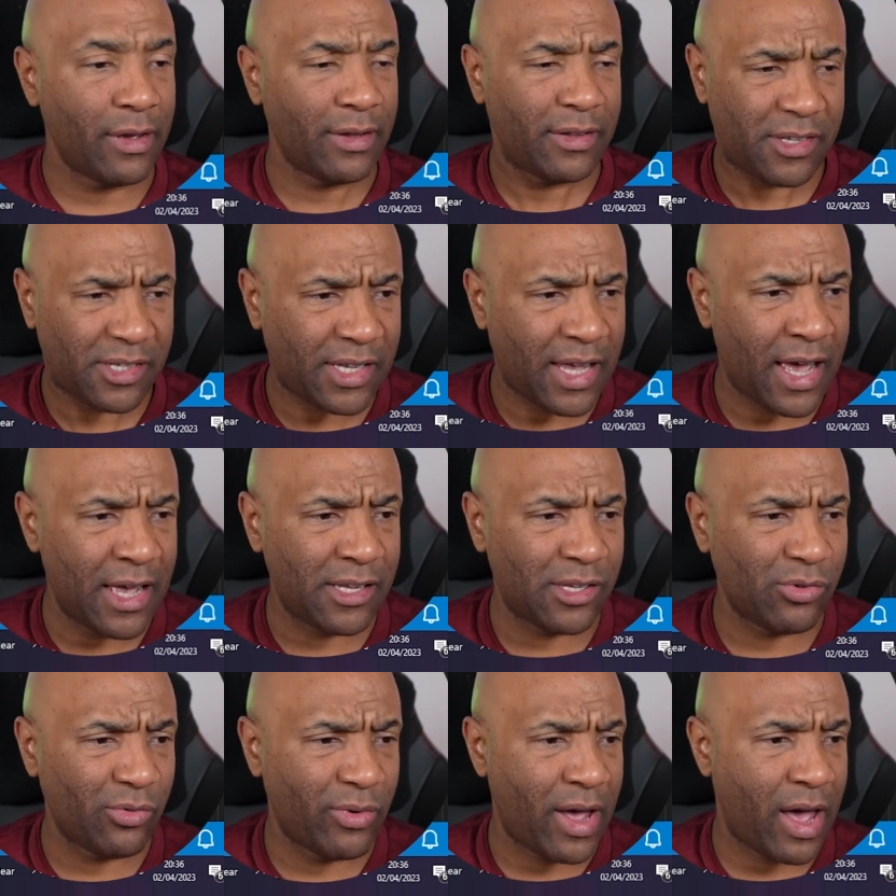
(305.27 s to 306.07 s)
In this
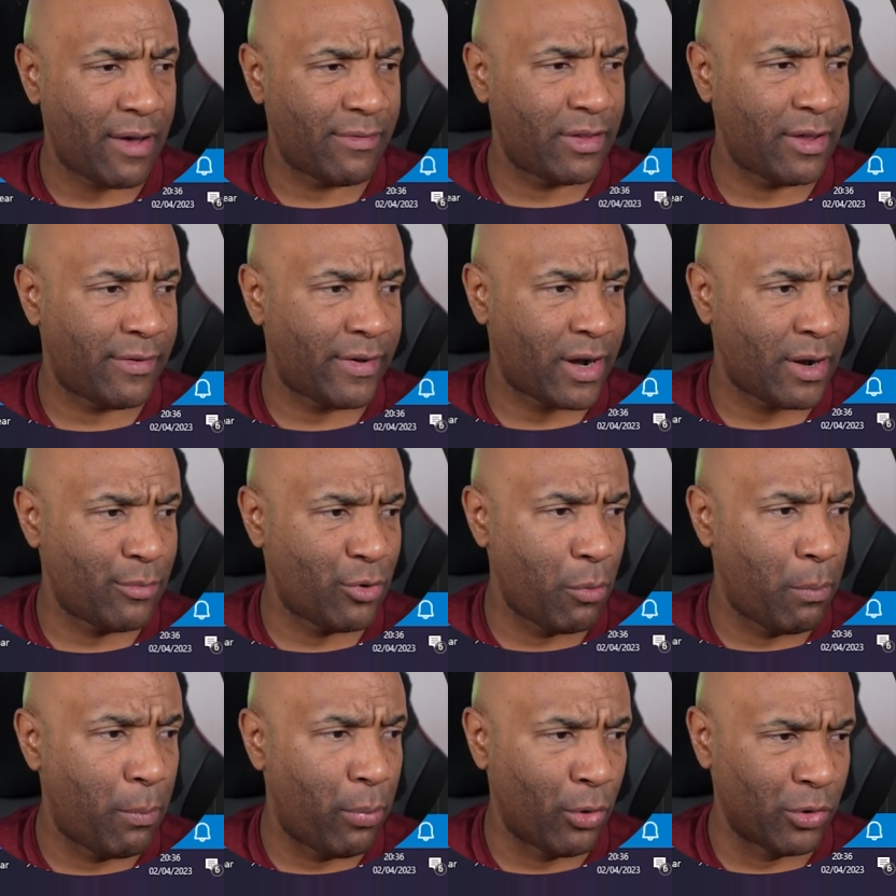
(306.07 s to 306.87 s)
case, we have the
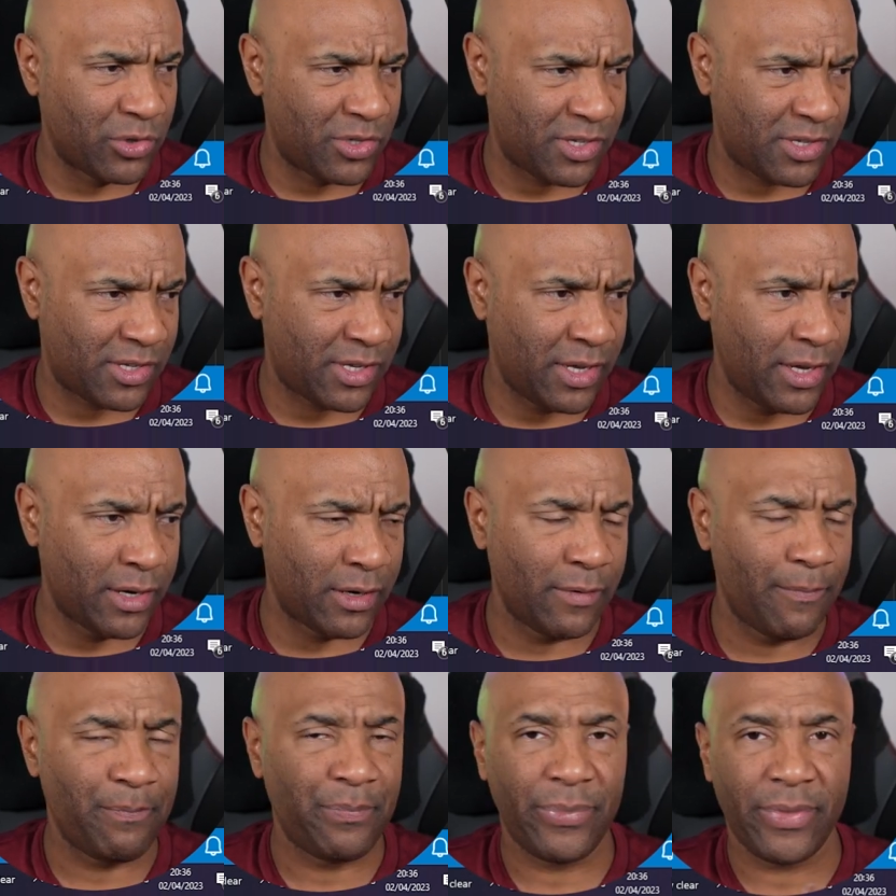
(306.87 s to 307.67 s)
variable posts
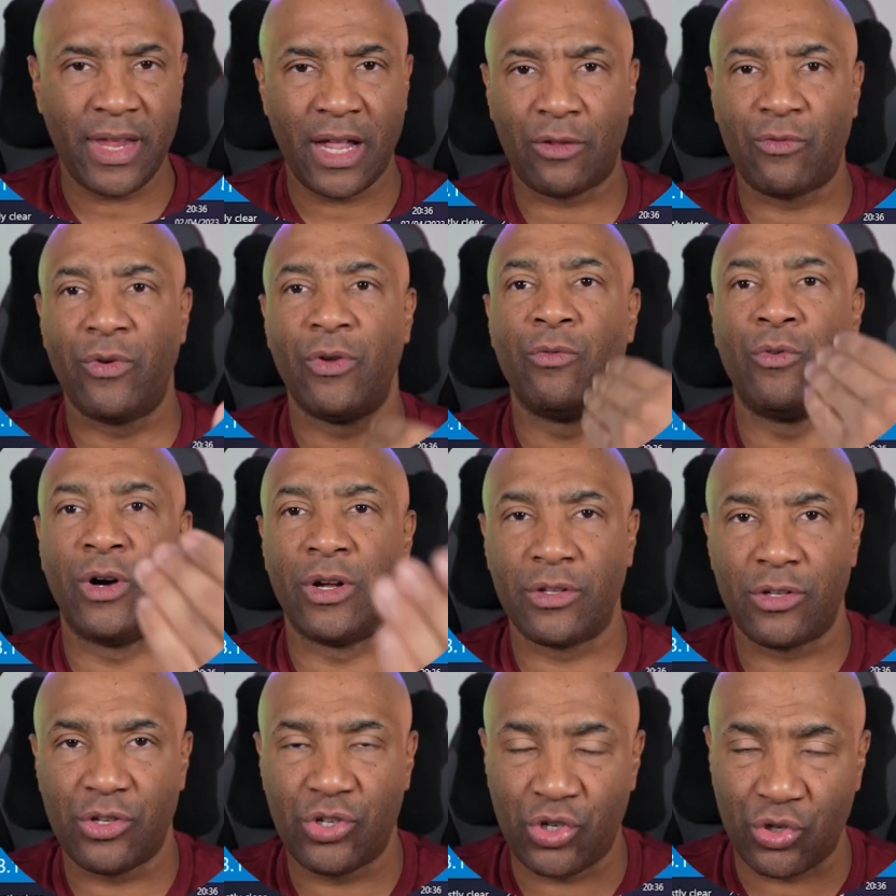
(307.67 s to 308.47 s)
here that we
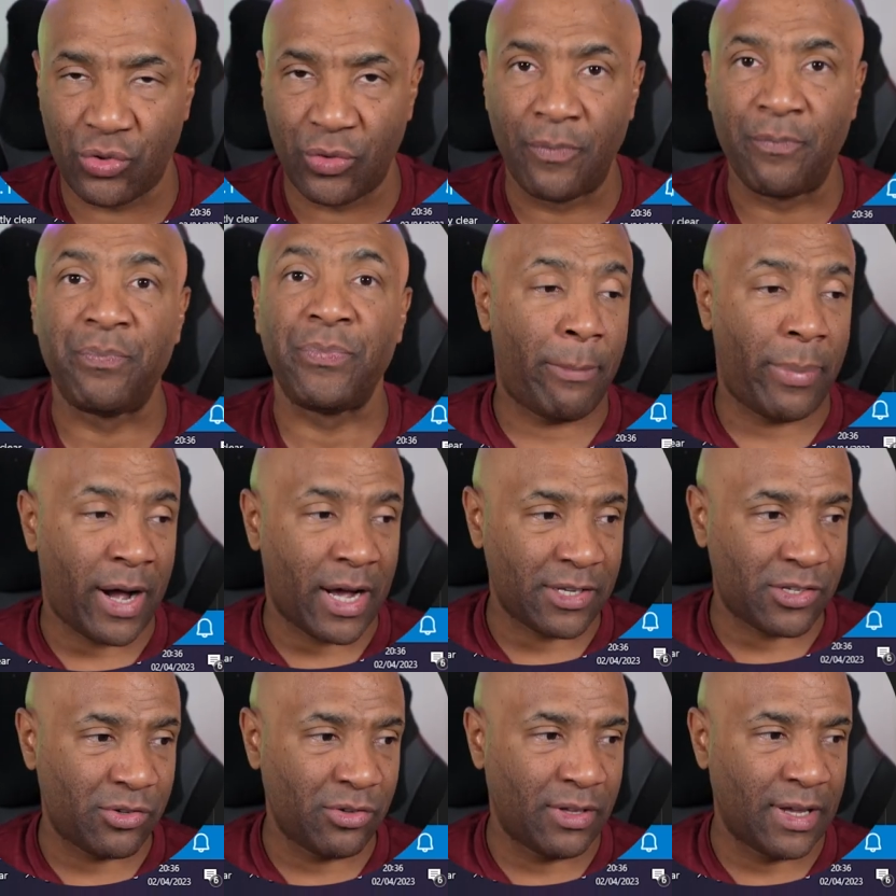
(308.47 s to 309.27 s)
want to
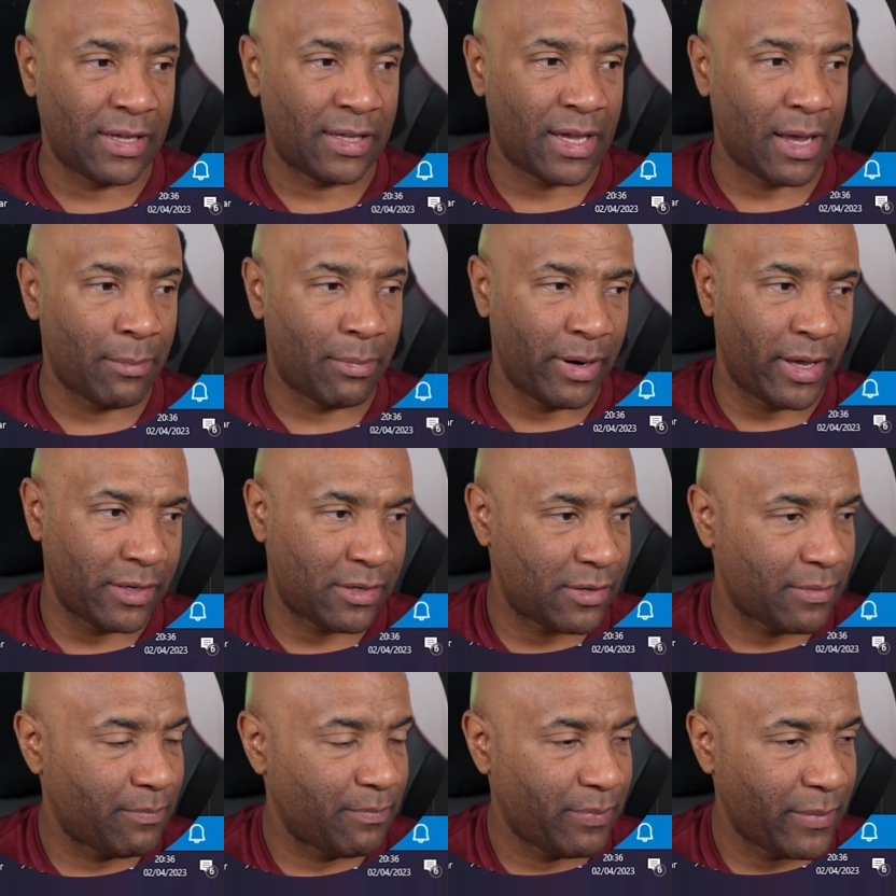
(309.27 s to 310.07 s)
pass to the
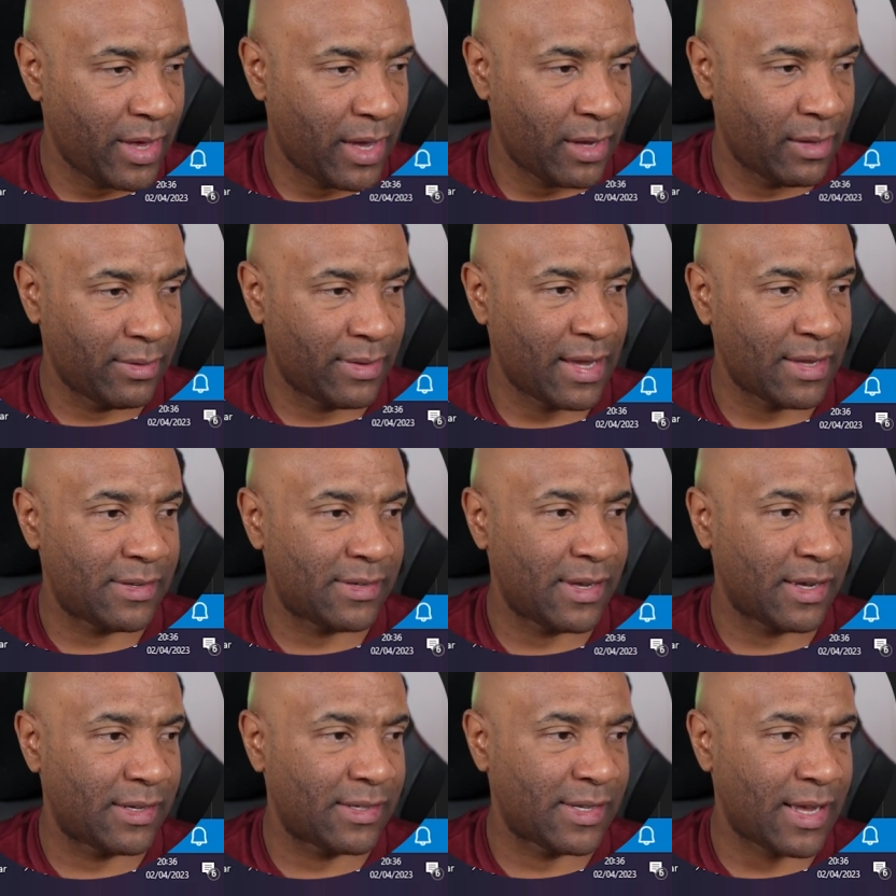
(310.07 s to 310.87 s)
template. And
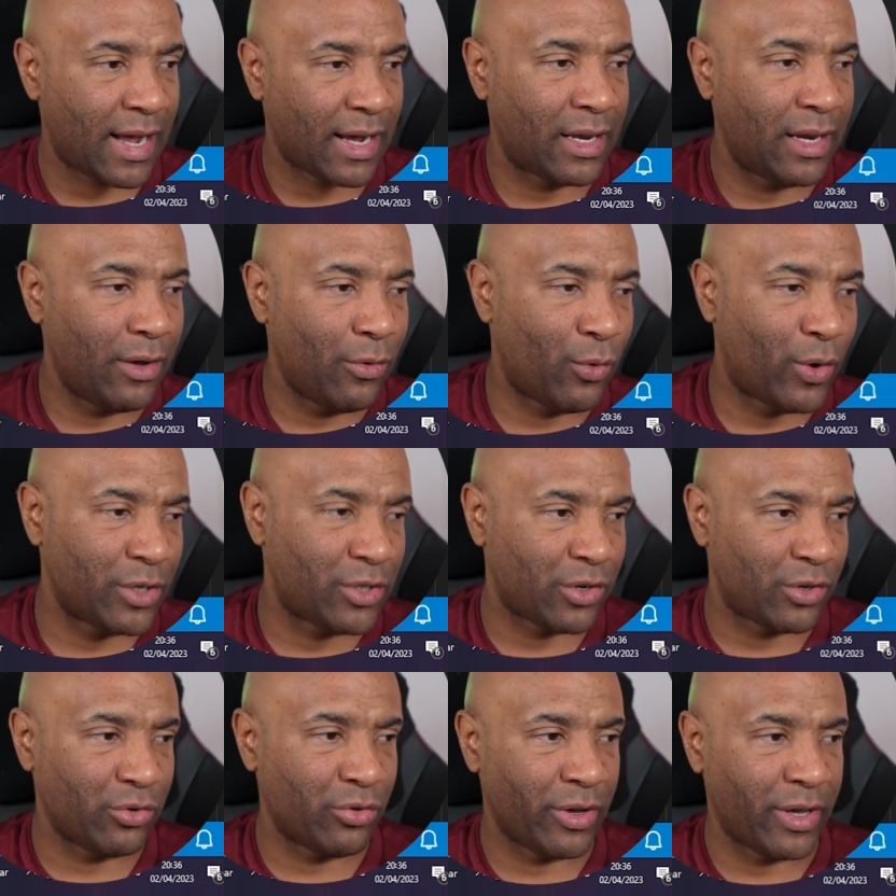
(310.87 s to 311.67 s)
that's exactly
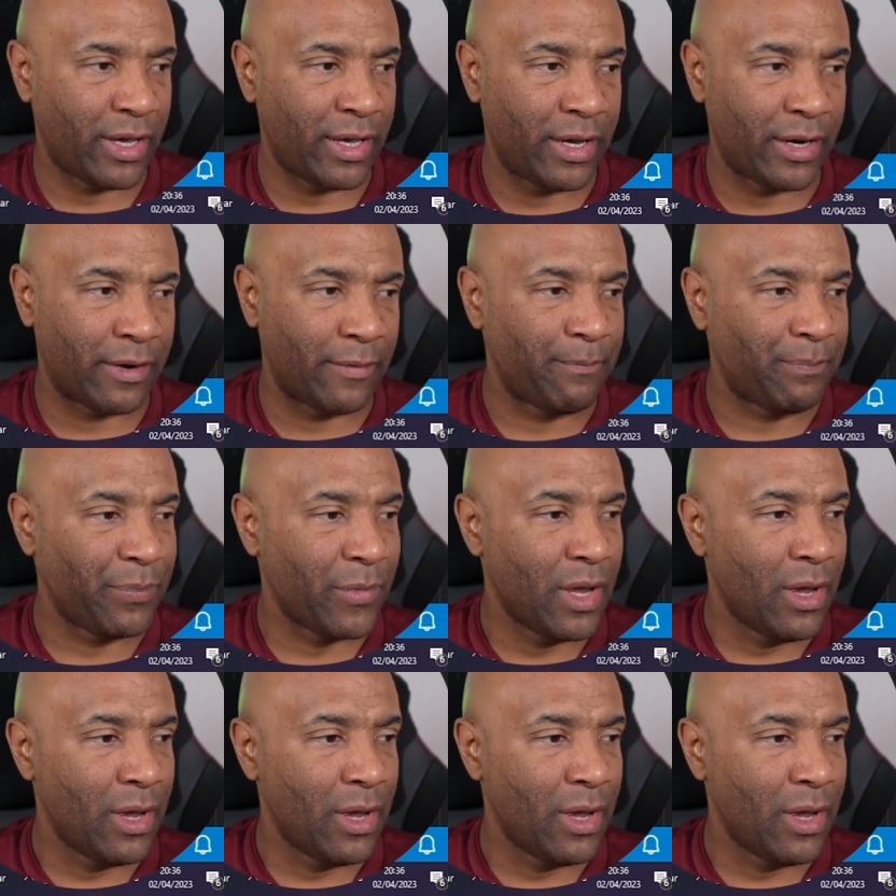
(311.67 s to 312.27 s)
what we're doing here.